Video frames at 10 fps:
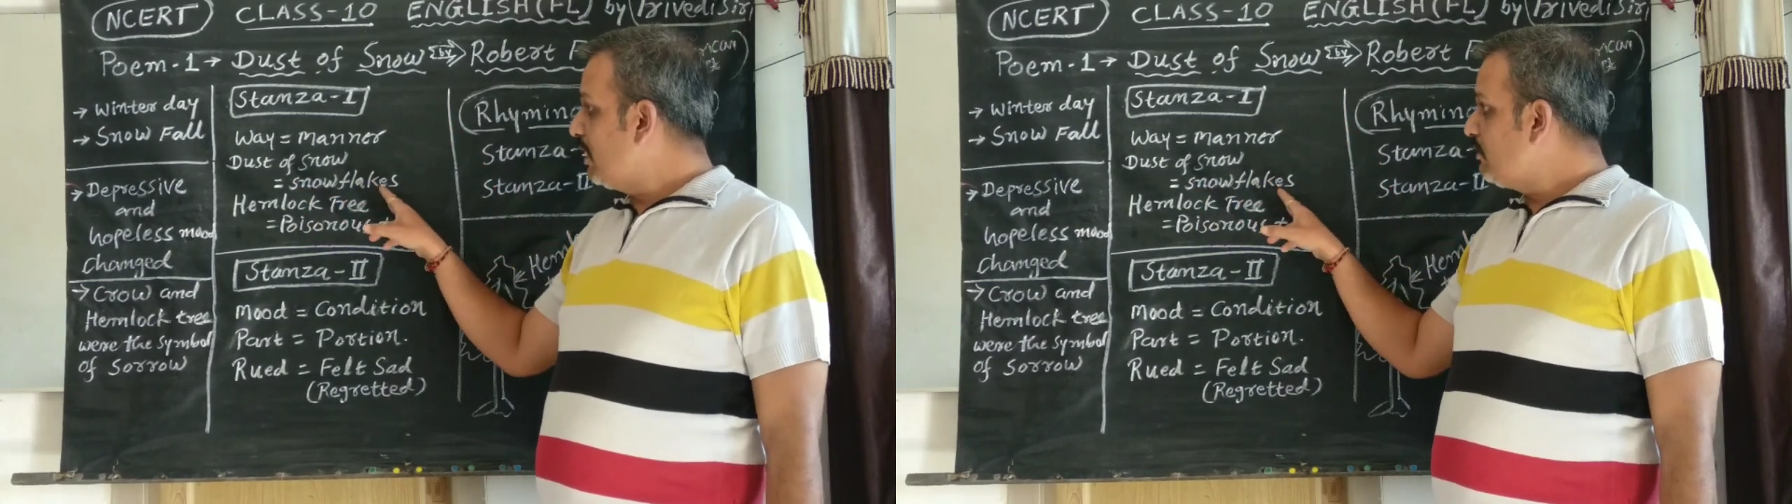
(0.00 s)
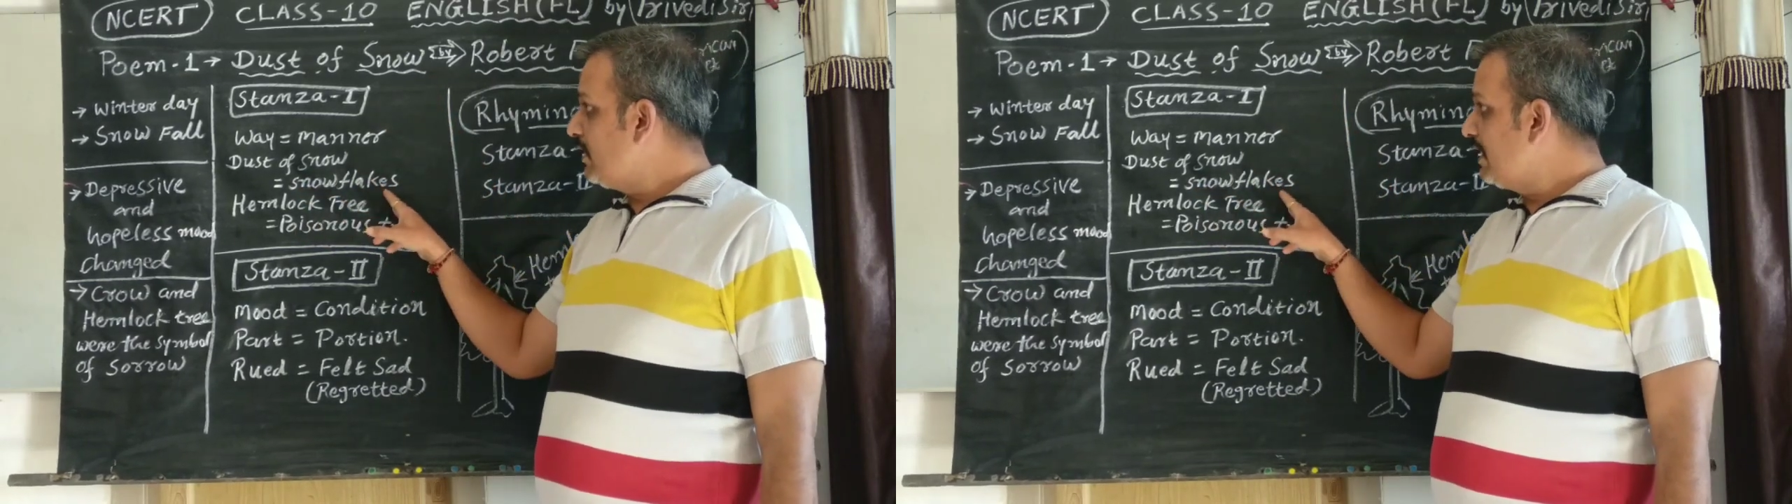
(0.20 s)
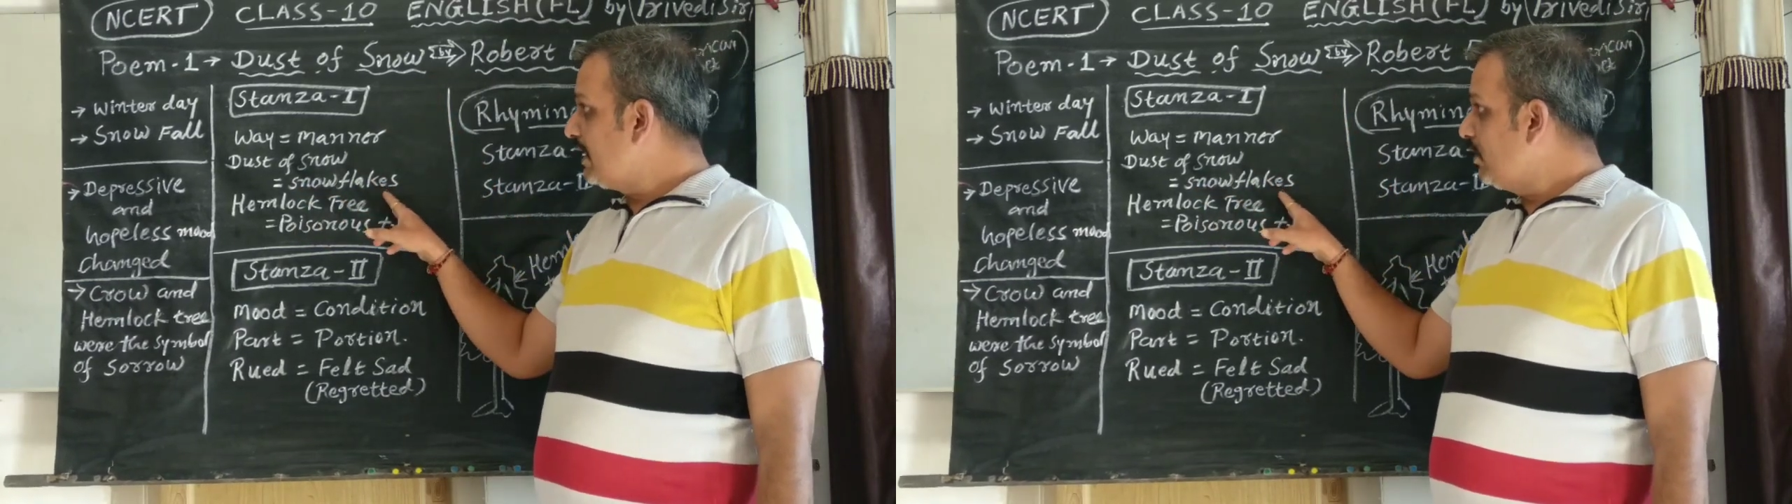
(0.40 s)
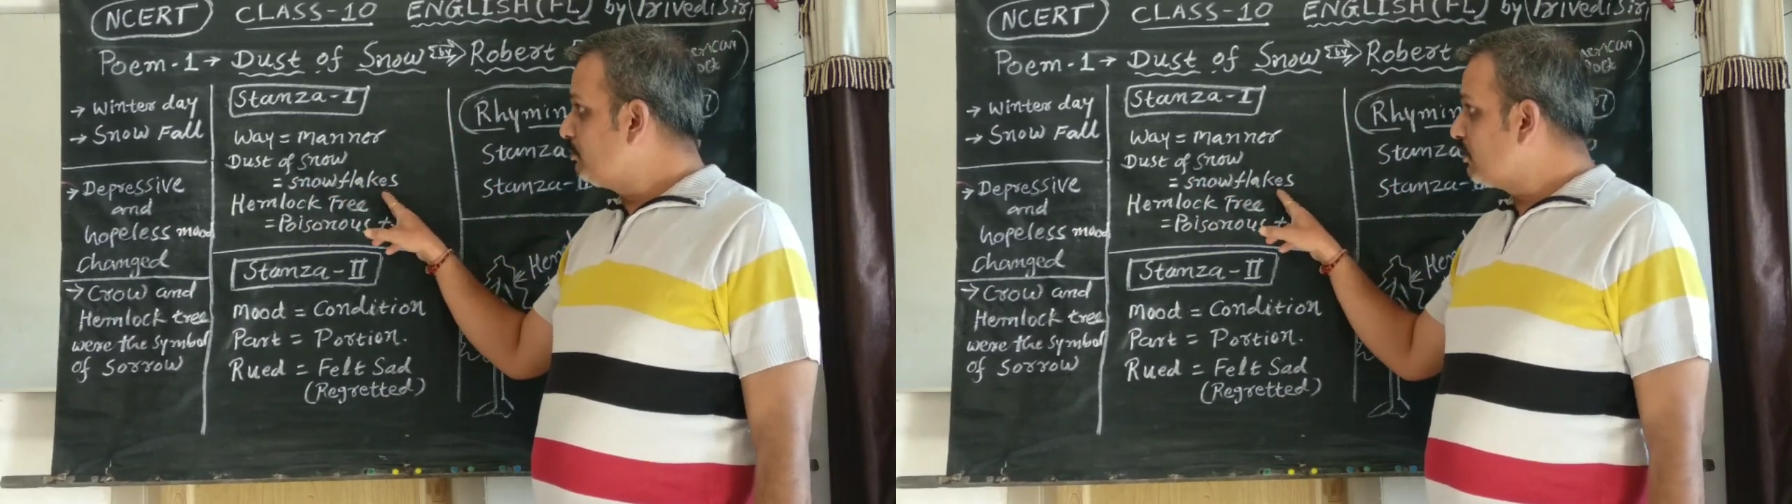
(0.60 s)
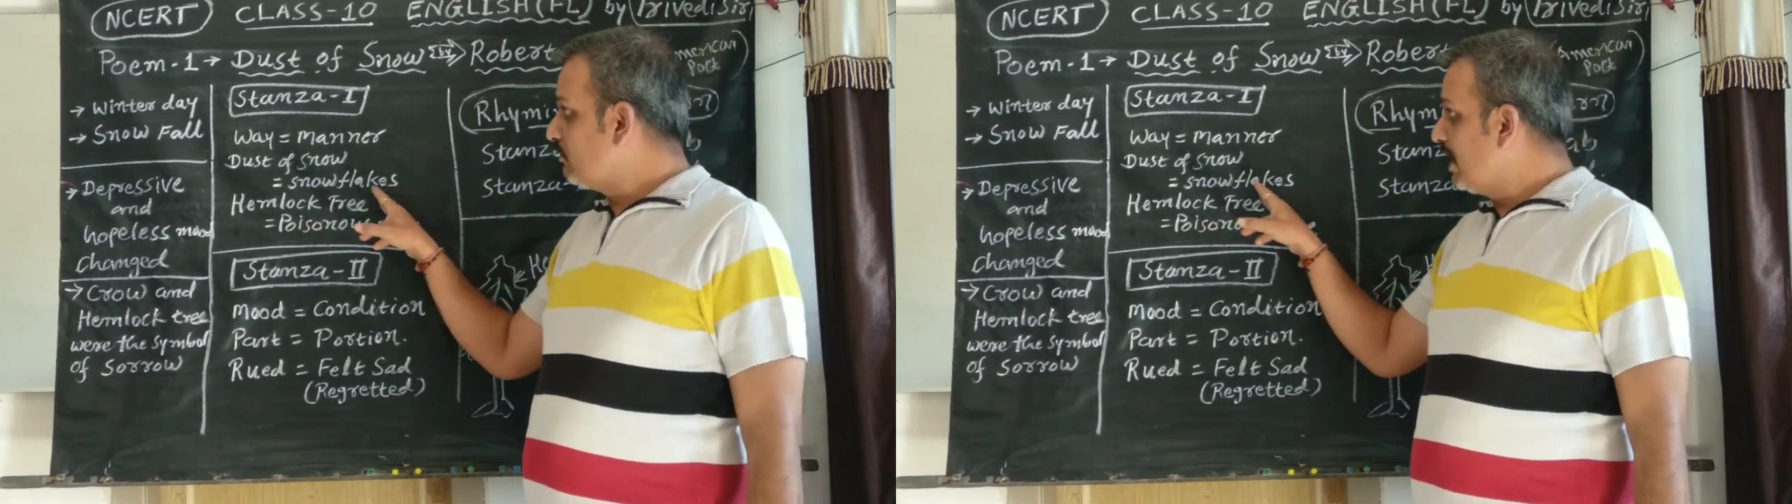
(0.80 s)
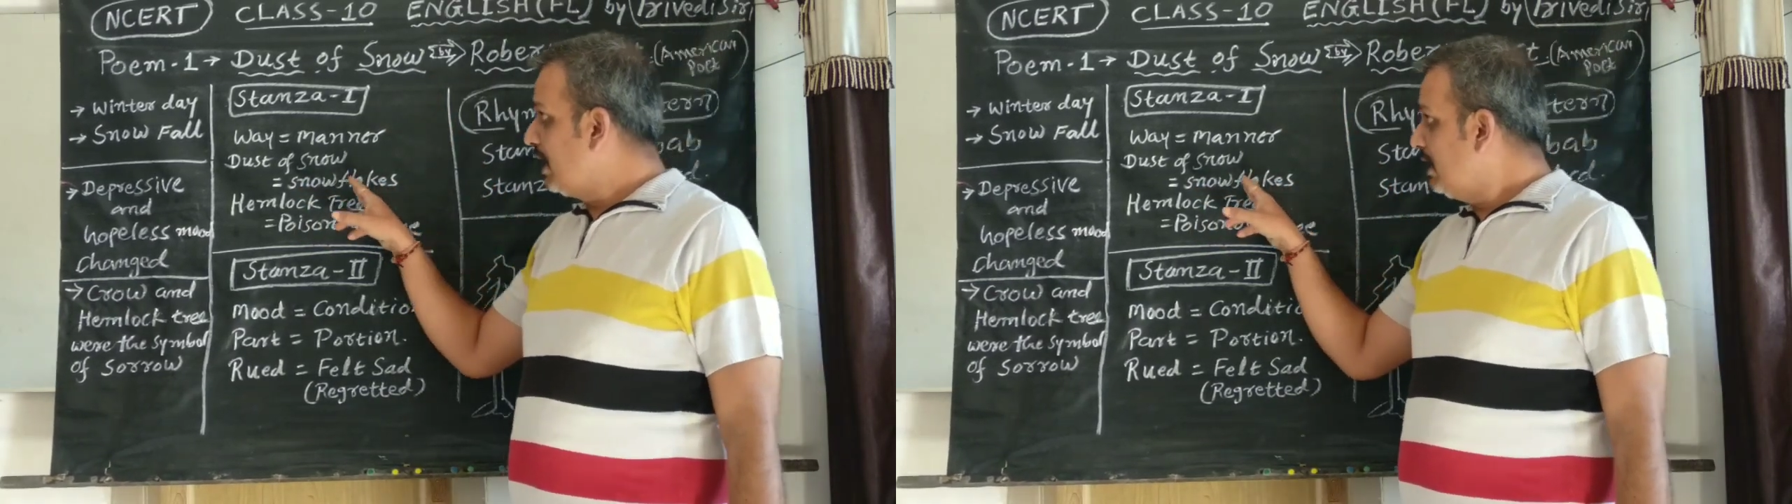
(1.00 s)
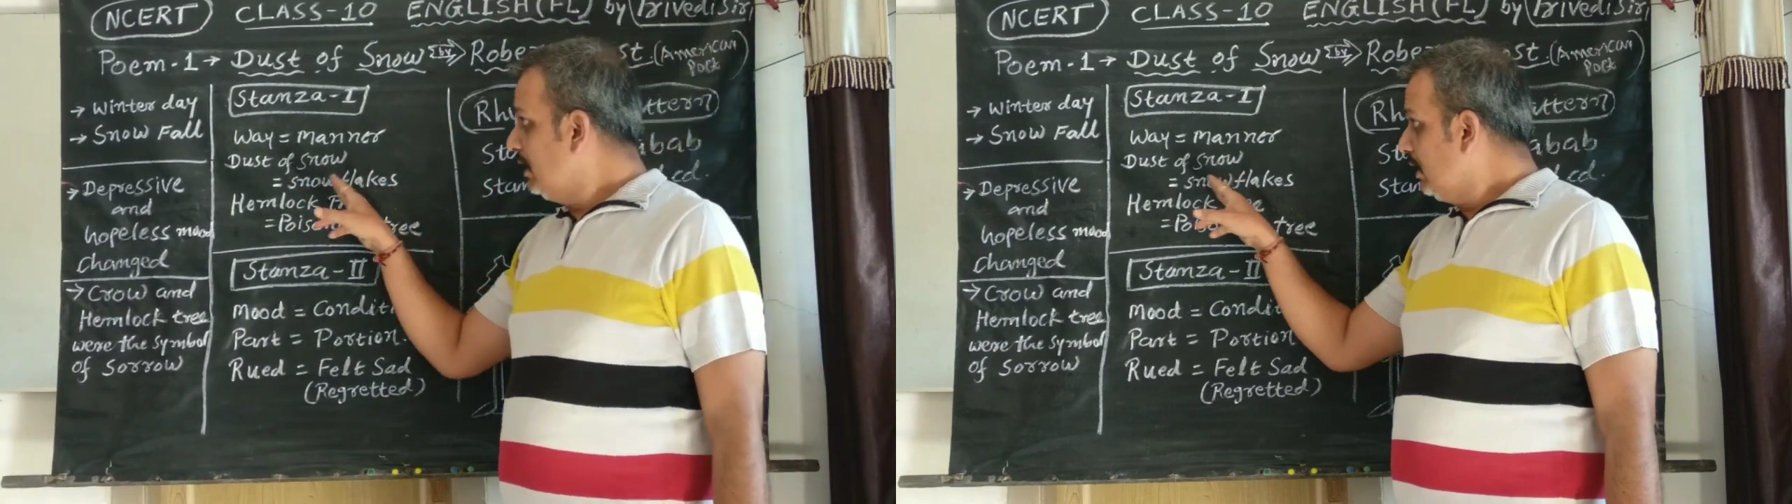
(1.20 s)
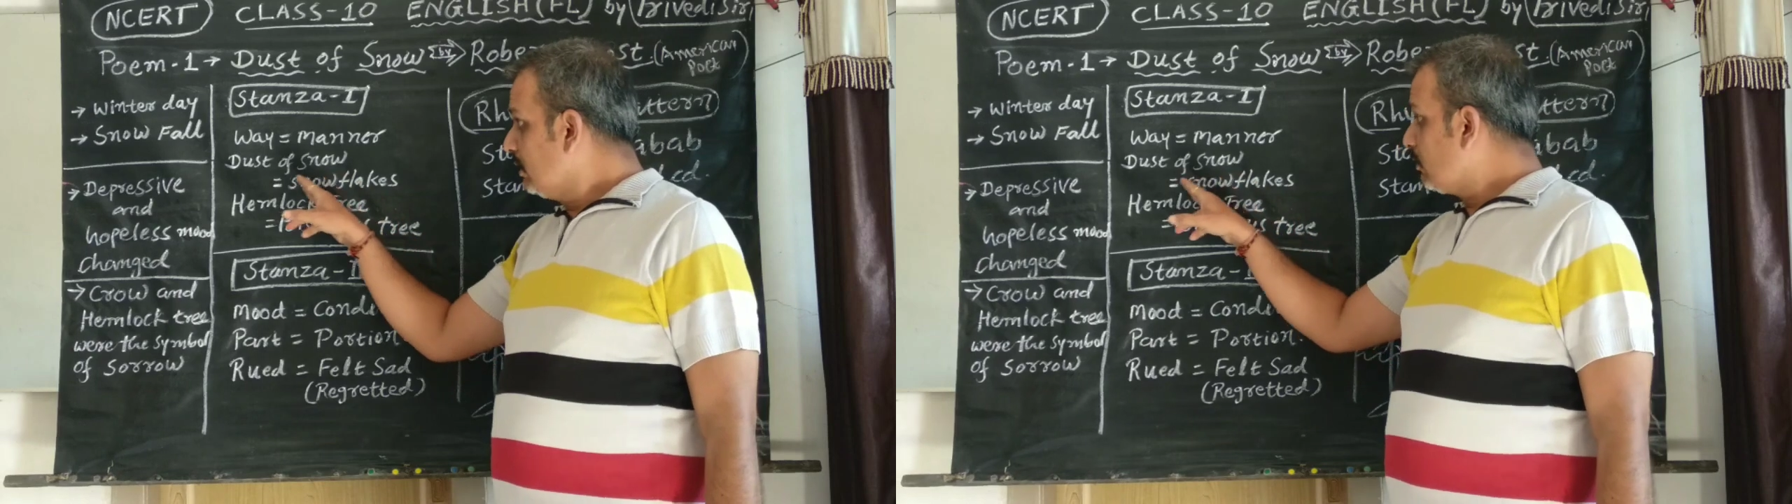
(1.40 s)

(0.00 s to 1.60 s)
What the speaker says: majority of to the